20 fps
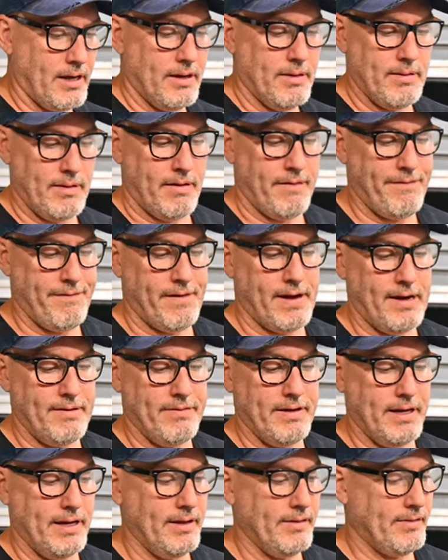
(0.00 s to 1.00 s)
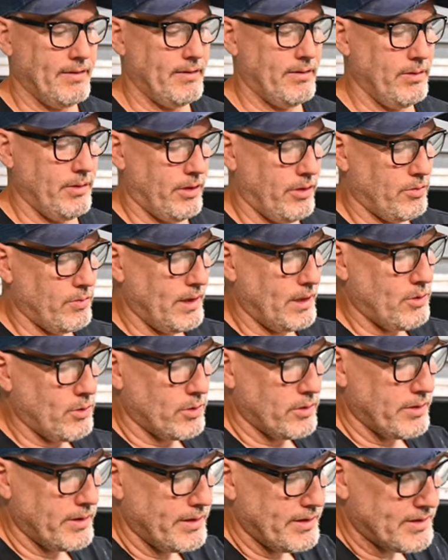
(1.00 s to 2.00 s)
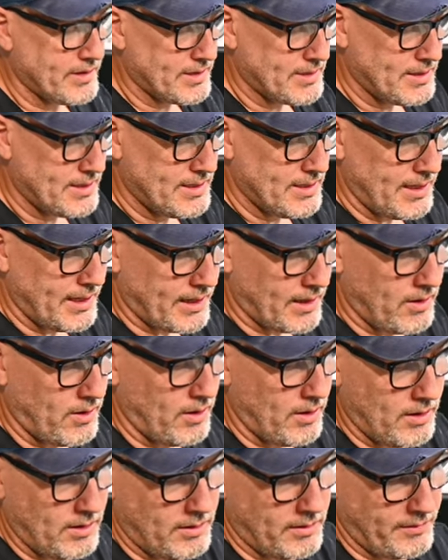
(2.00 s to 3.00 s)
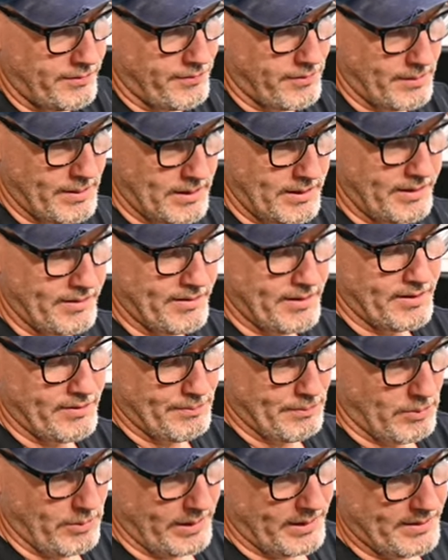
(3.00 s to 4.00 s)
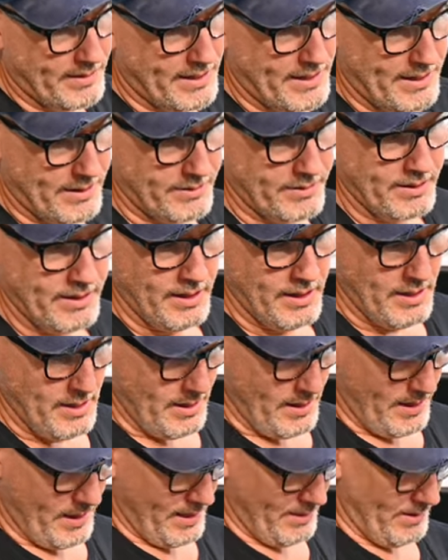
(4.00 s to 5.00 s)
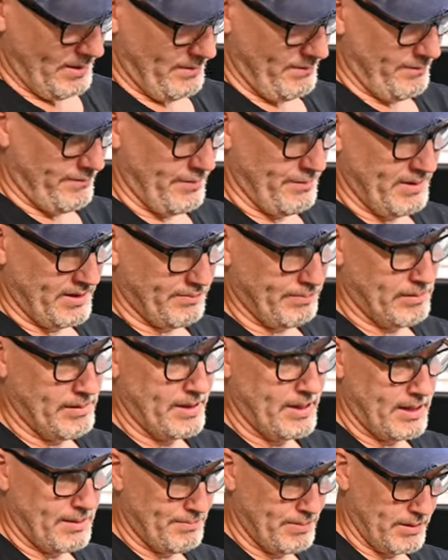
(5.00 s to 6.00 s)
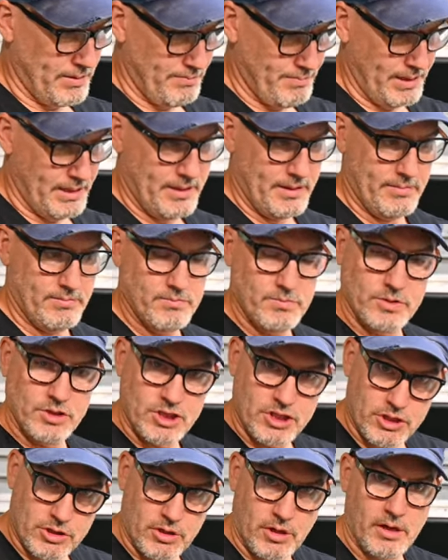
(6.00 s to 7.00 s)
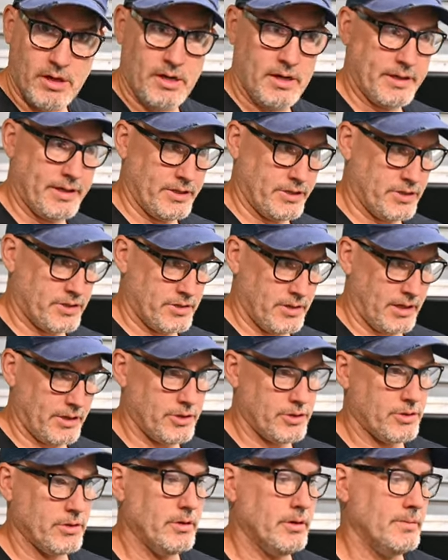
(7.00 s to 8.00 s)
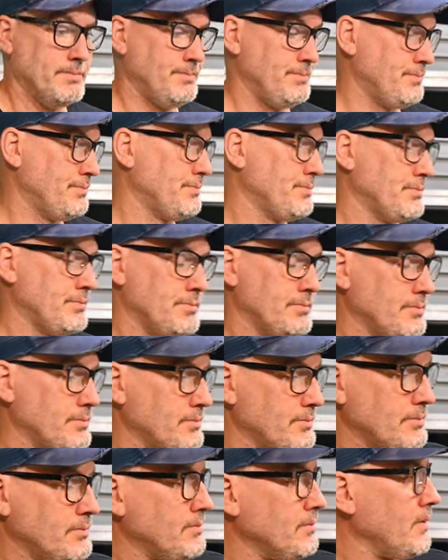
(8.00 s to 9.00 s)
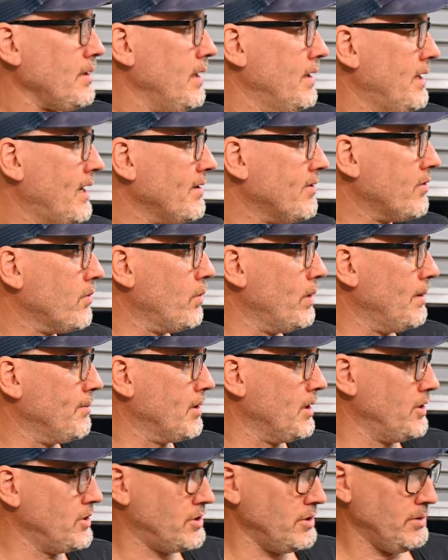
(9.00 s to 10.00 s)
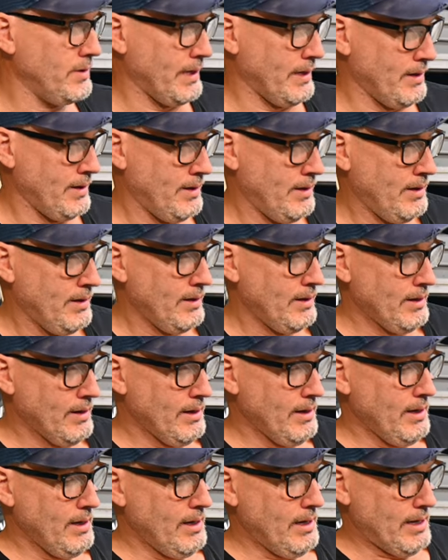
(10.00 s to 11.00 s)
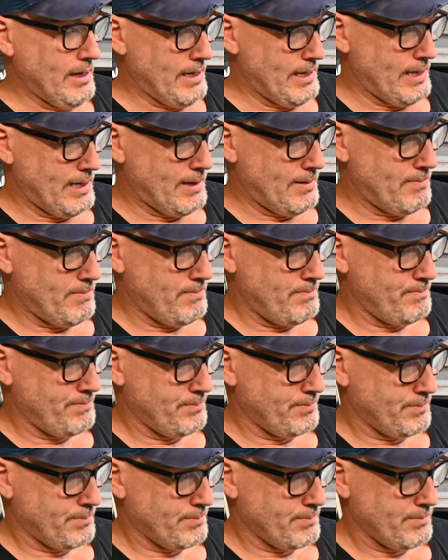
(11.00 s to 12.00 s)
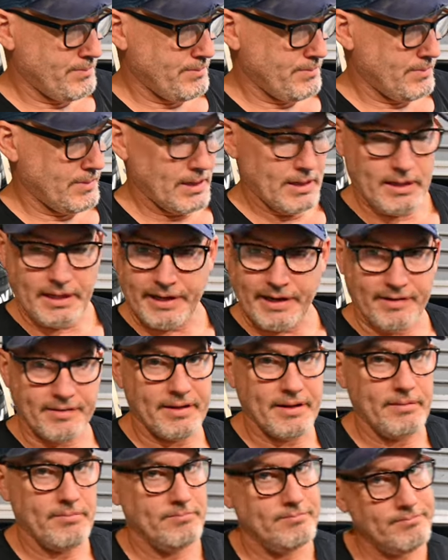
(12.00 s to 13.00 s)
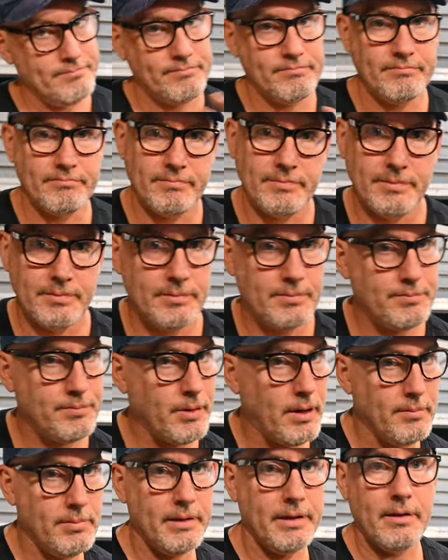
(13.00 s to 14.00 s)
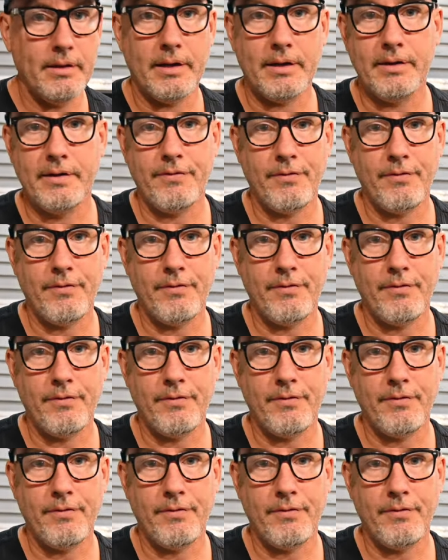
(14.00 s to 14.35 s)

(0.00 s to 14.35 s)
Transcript: a, a 5 8 to 3 quarter inch thick hull from at least this point down. And then from this point up, it'll be strong and structural. That's the way I'm going to do it. Um, like I said, probably a lot of